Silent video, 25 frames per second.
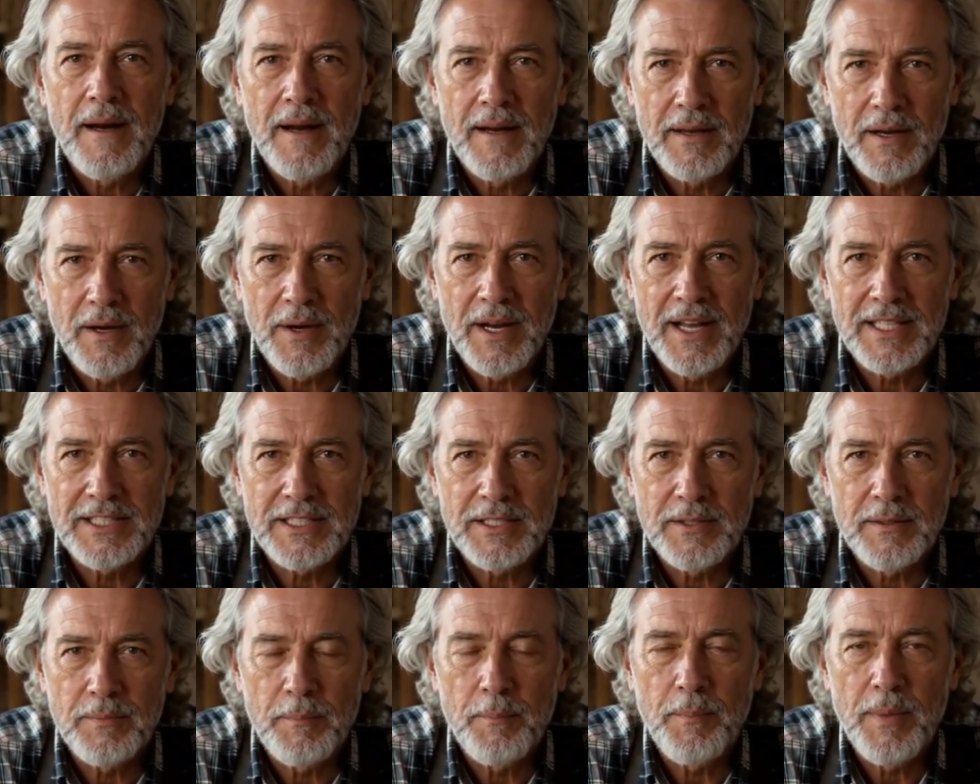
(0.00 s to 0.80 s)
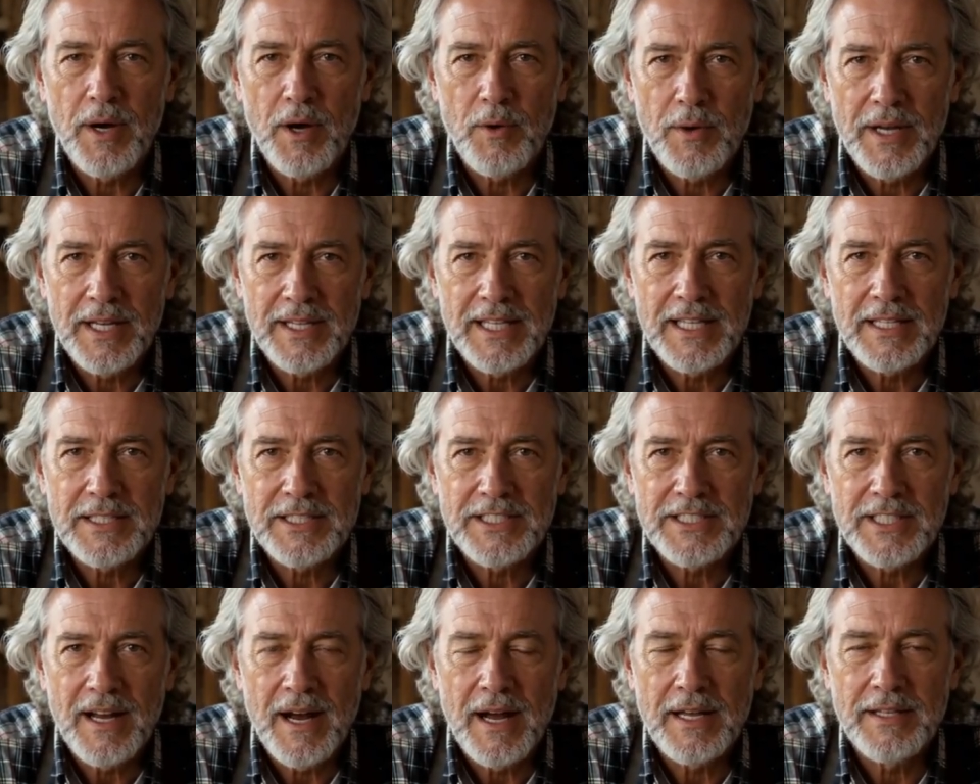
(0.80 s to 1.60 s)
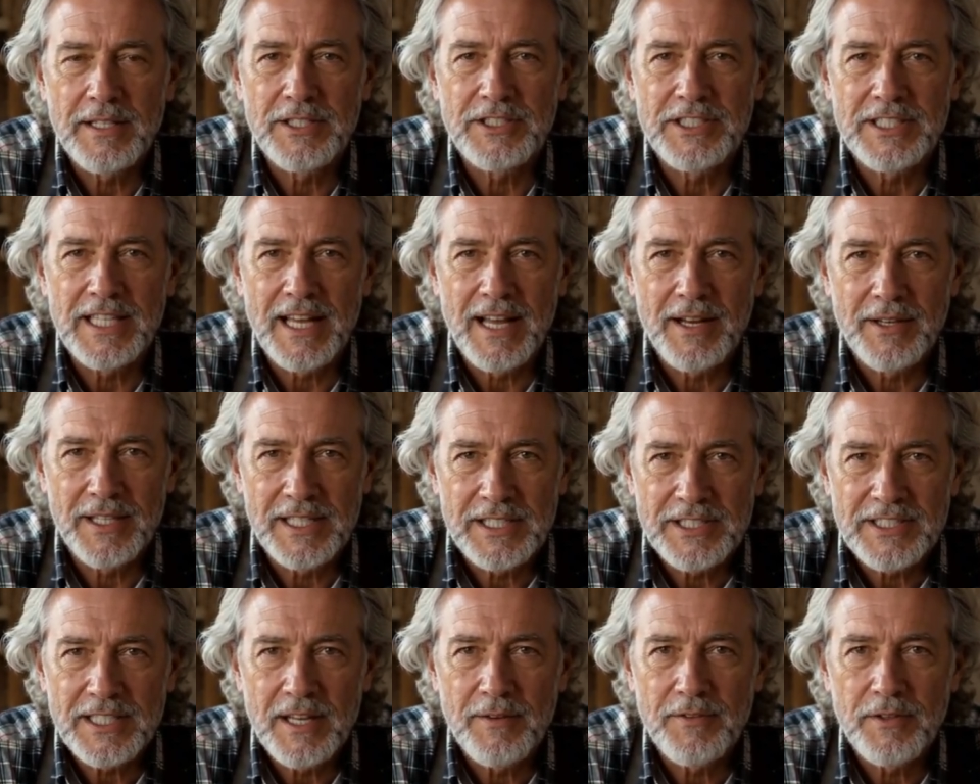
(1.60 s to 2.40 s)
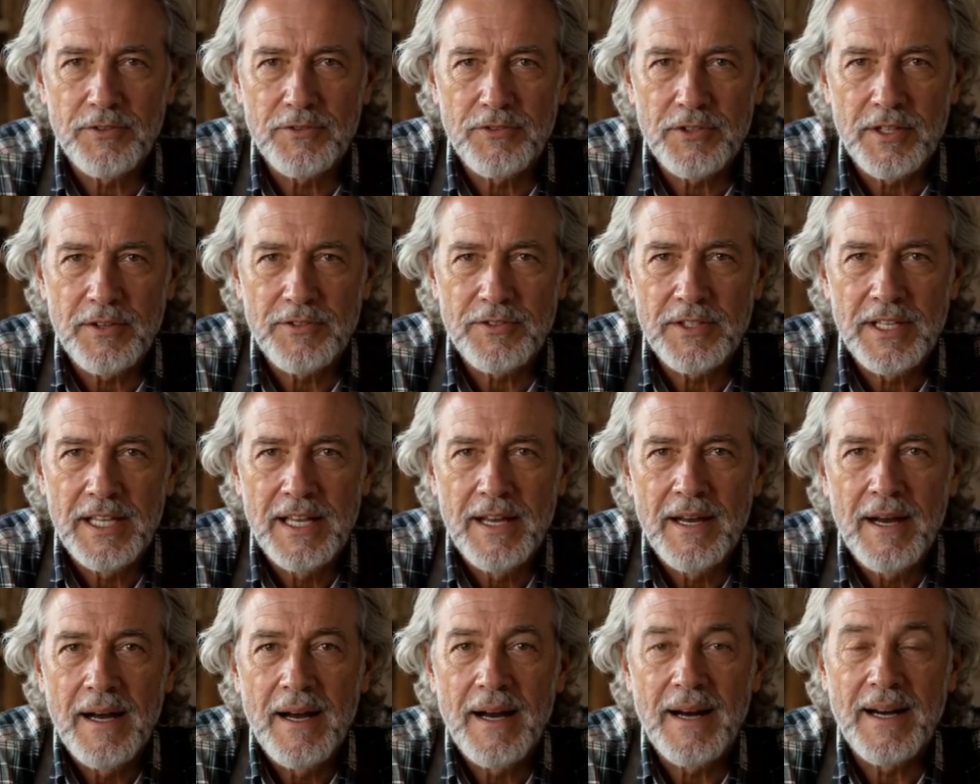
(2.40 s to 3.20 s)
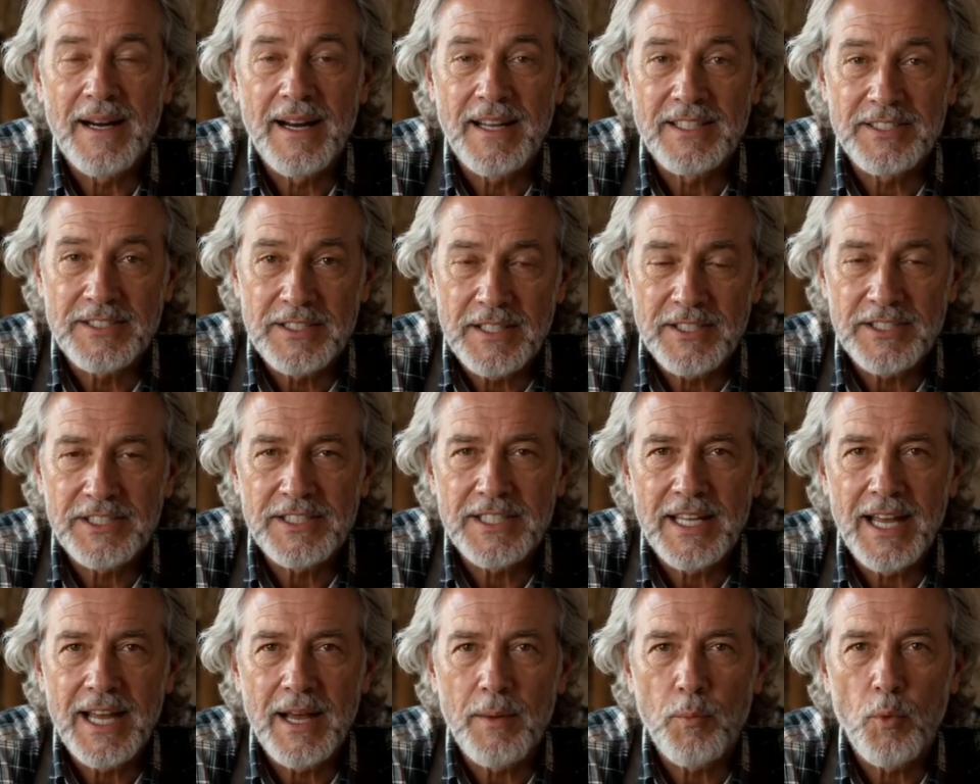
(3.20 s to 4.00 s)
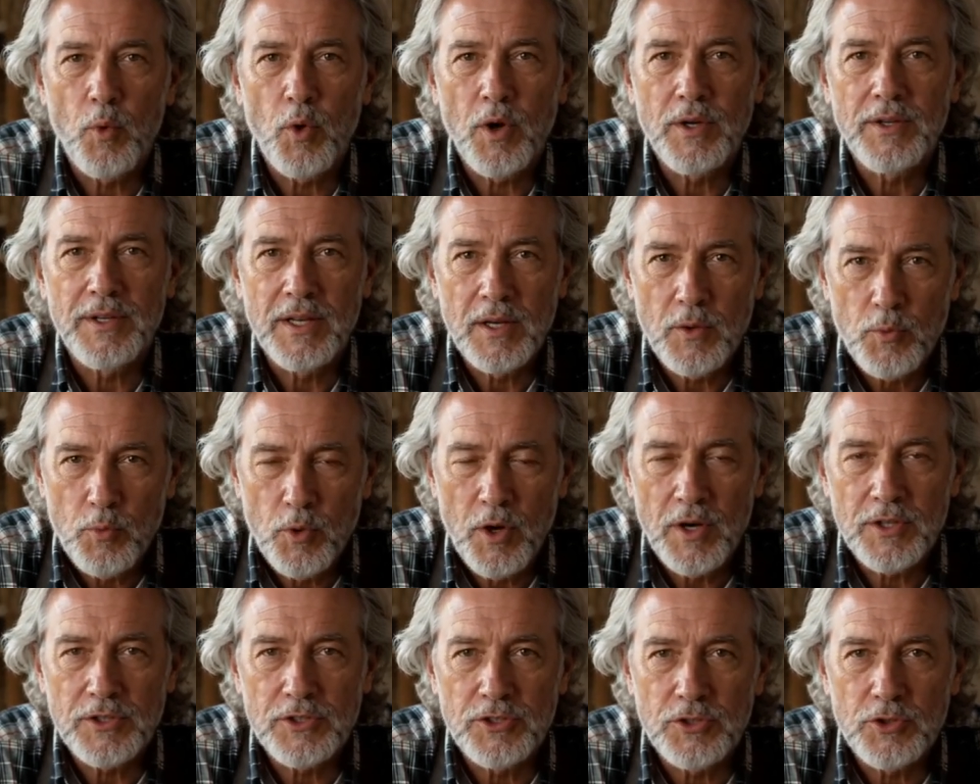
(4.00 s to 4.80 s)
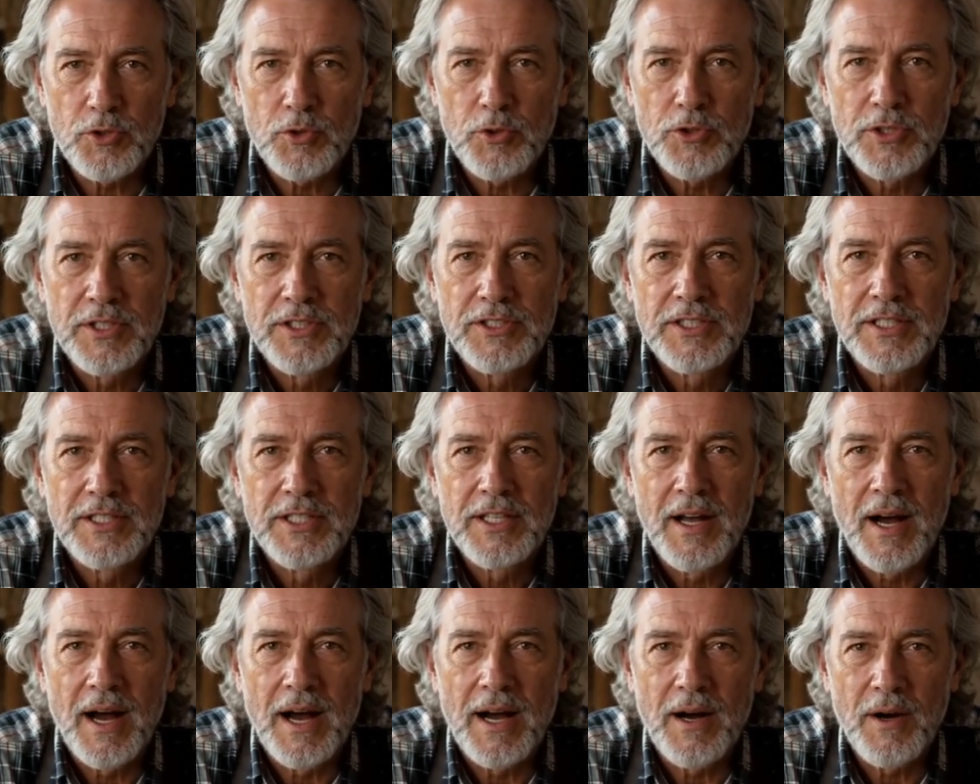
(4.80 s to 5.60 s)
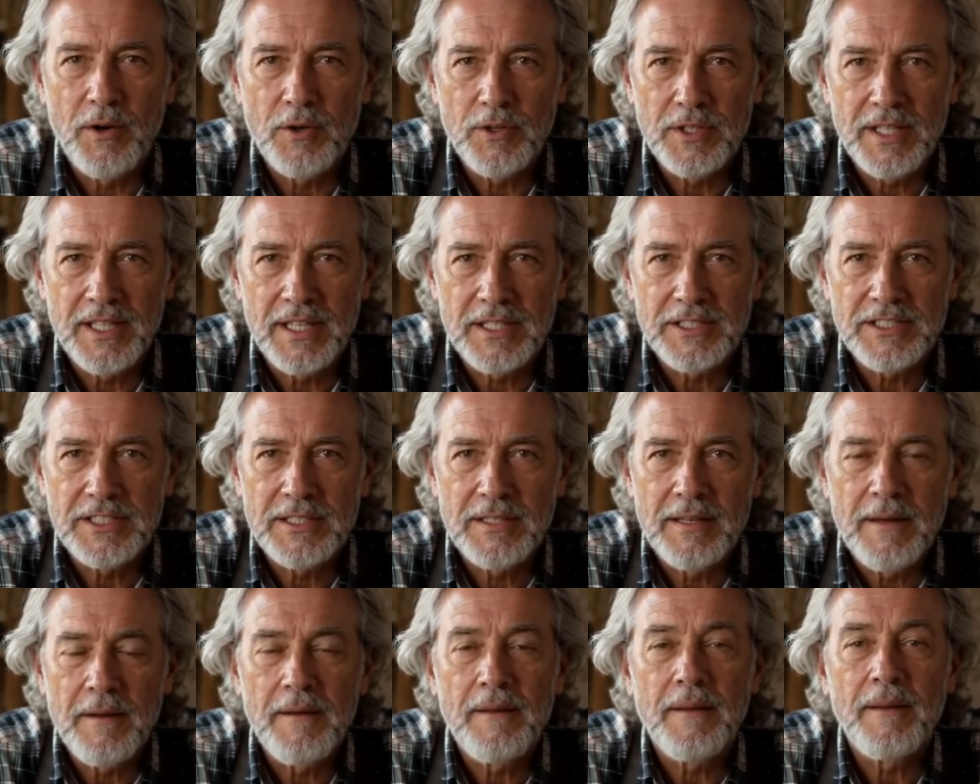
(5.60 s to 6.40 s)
The lesson buried inside the Stanley 750 is the same one that runs through this entire list.